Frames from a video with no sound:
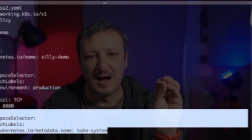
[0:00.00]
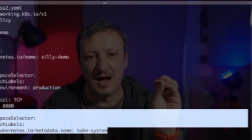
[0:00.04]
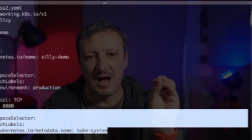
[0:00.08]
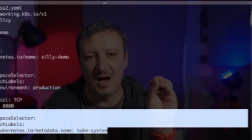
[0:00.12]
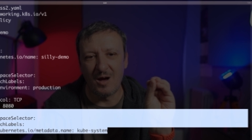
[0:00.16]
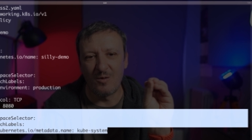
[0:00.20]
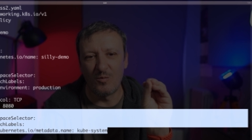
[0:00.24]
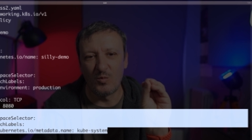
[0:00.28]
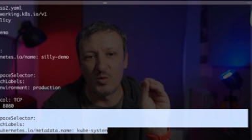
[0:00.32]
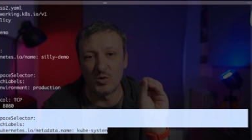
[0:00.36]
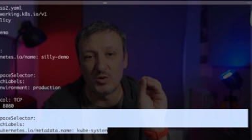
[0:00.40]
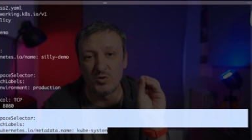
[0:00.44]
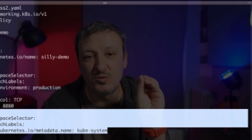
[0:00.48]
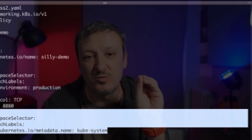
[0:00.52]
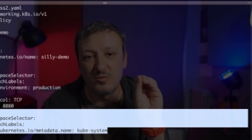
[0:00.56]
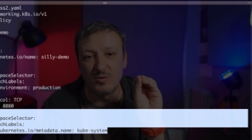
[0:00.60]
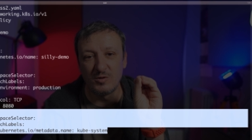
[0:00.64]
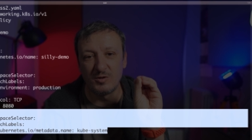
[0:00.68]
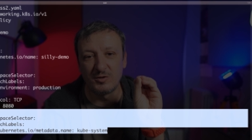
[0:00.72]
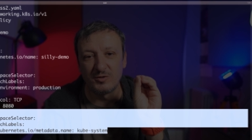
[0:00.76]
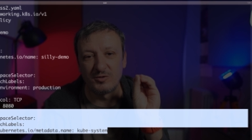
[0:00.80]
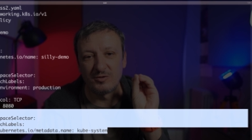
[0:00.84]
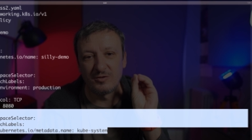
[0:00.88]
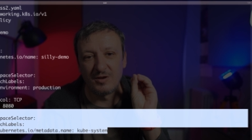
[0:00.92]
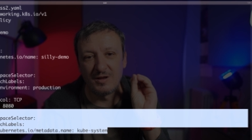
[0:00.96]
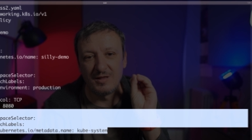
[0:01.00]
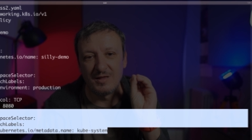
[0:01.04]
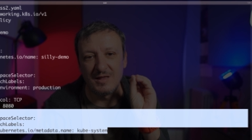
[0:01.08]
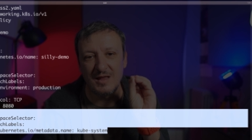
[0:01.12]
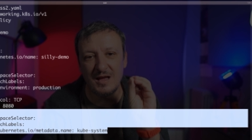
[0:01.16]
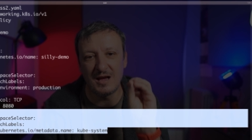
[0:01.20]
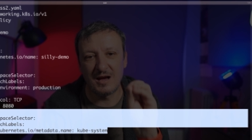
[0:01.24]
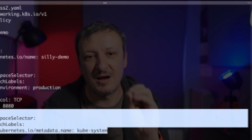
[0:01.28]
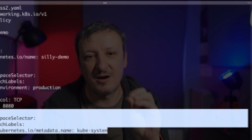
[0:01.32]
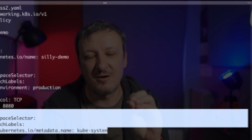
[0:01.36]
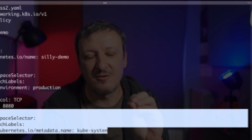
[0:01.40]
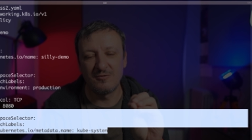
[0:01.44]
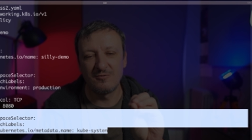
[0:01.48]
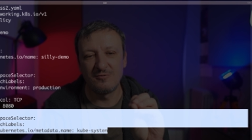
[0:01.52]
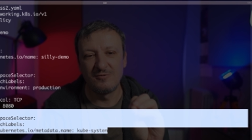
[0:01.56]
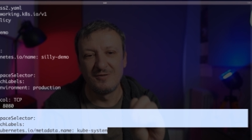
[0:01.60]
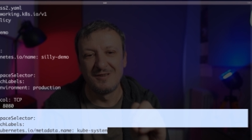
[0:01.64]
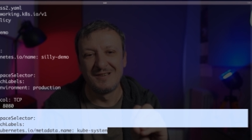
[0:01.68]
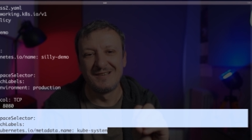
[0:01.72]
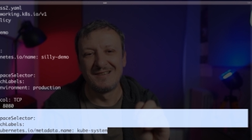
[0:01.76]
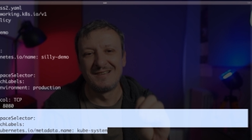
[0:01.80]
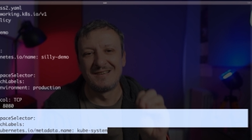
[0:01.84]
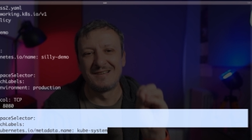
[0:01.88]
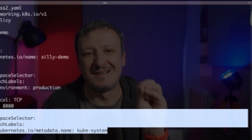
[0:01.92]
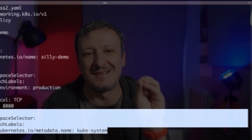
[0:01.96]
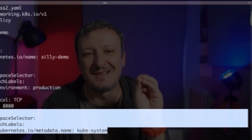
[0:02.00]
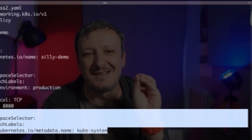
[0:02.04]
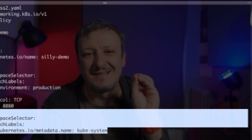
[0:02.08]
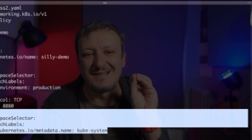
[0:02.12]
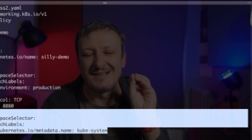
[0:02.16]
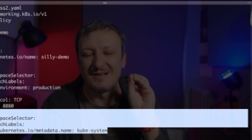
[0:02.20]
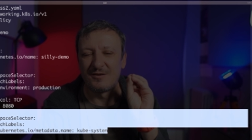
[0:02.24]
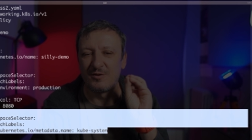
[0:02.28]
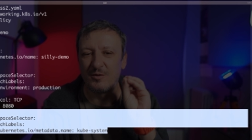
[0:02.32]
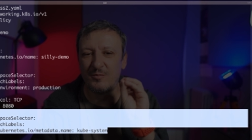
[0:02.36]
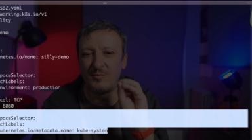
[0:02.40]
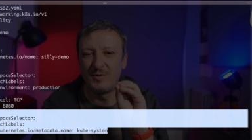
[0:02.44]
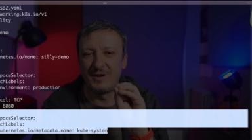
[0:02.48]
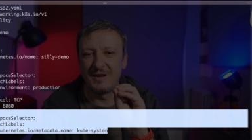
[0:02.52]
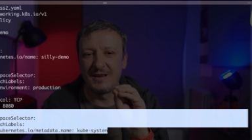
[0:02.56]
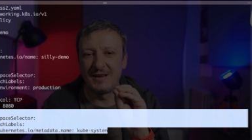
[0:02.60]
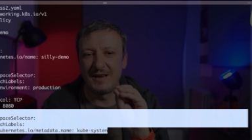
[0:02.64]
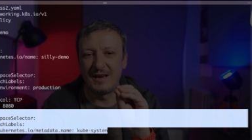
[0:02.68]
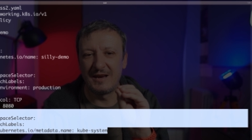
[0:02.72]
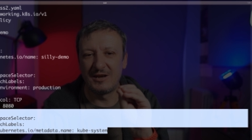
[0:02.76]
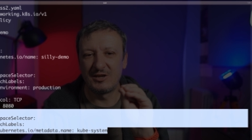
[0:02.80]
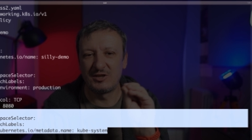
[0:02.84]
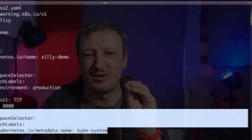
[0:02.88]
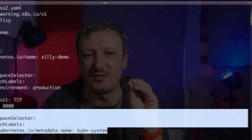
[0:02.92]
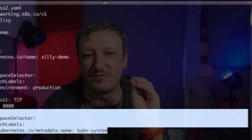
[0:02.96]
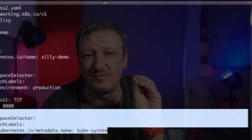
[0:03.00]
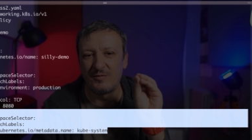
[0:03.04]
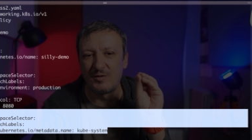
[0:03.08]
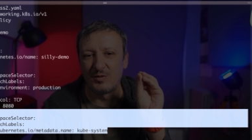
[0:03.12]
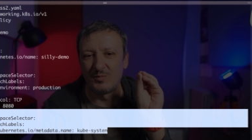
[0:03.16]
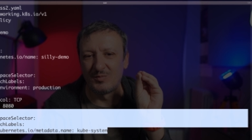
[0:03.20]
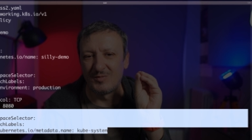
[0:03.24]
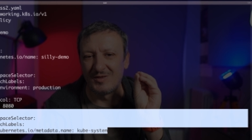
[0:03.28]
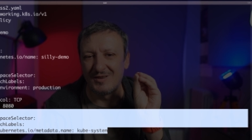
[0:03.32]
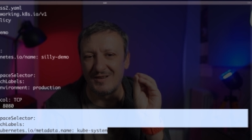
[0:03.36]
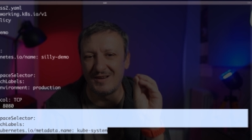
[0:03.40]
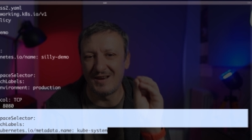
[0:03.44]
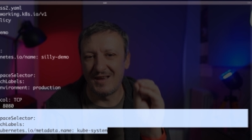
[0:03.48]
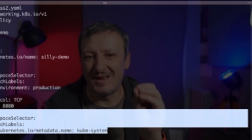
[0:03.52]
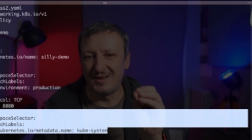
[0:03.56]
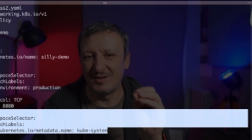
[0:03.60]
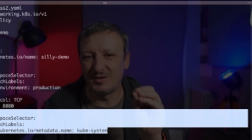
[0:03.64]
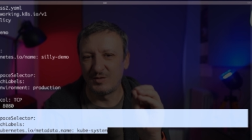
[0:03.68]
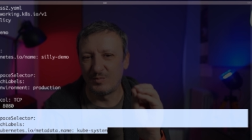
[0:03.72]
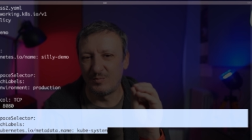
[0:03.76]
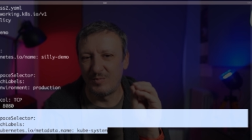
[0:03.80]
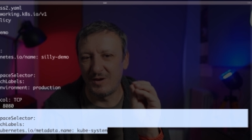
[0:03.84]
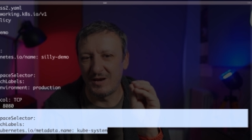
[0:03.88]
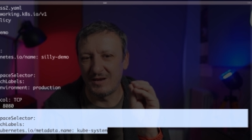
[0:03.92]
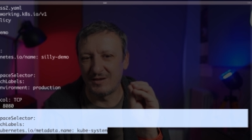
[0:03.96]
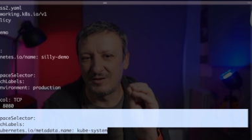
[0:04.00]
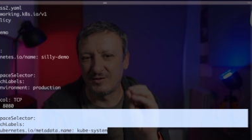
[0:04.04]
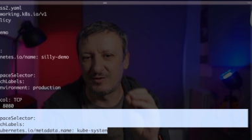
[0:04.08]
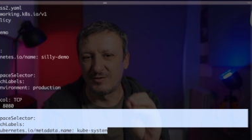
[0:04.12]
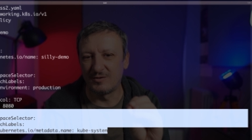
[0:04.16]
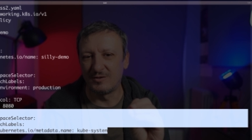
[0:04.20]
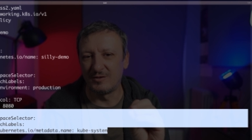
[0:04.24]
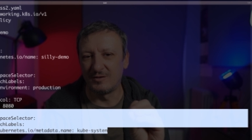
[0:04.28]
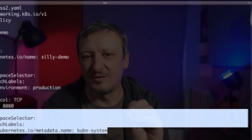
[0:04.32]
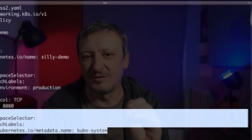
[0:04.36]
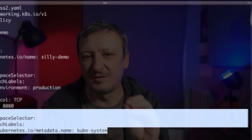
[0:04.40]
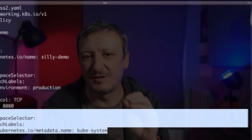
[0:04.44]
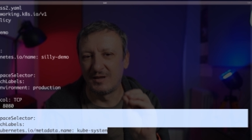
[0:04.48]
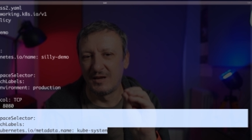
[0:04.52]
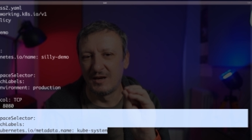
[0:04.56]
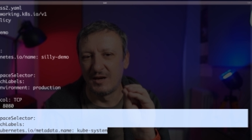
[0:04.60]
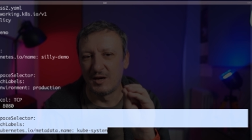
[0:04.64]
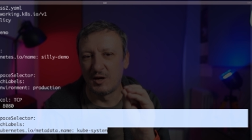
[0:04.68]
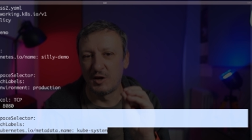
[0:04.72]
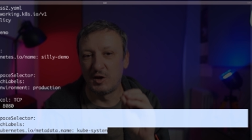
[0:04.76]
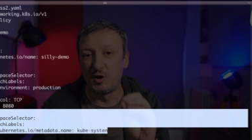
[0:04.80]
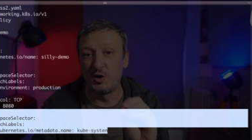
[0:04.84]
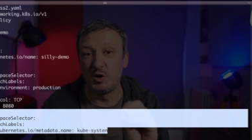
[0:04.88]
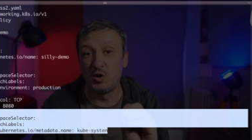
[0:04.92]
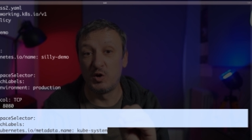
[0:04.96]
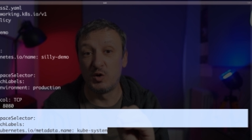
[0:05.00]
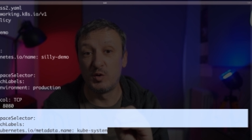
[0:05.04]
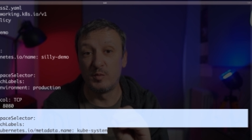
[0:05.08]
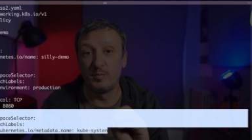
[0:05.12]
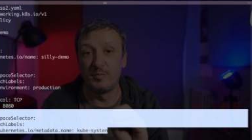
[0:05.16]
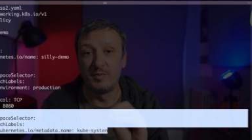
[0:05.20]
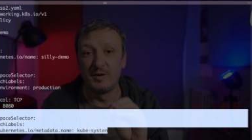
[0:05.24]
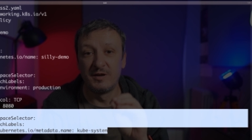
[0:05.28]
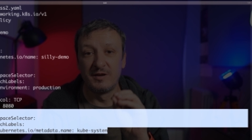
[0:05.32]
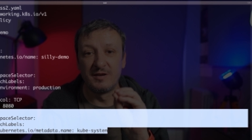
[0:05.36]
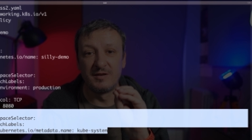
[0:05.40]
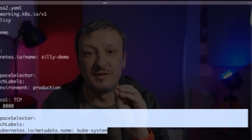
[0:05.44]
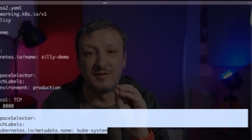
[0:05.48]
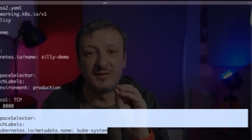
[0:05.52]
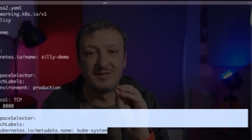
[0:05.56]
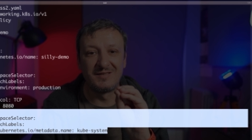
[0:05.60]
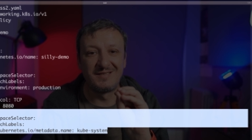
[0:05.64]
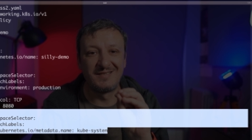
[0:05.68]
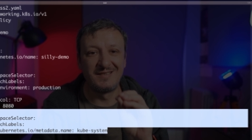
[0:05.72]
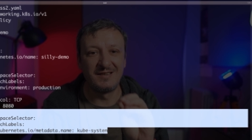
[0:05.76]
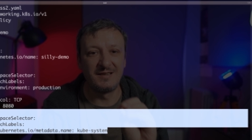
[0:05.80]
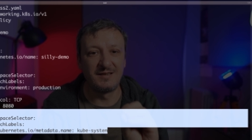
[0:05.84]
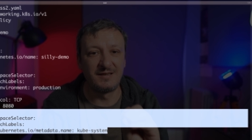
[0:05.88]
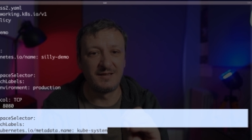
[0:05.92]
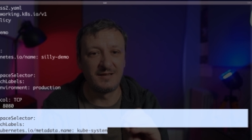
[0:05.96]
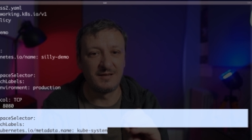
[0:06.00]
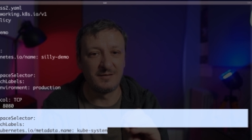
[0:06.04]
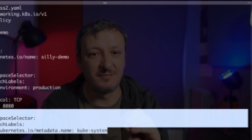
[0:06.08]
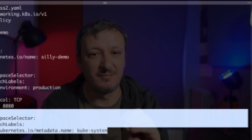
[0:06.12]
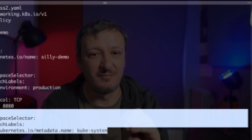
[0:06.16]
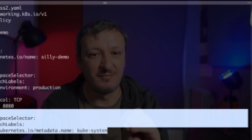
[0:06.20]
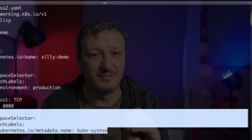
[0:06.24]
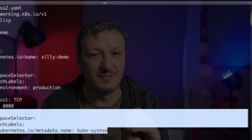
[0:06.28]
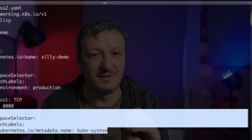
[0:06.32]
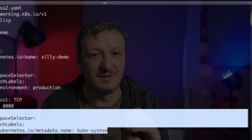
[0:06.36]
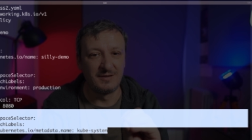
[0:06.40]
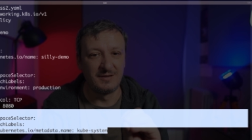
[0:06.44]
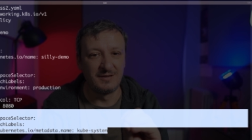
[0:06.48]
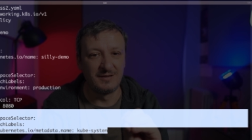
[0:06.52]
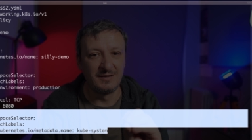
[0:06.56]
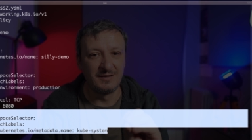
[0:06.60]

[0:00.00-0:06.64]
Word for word: I want to also allow uh, communication from the namespace called kube system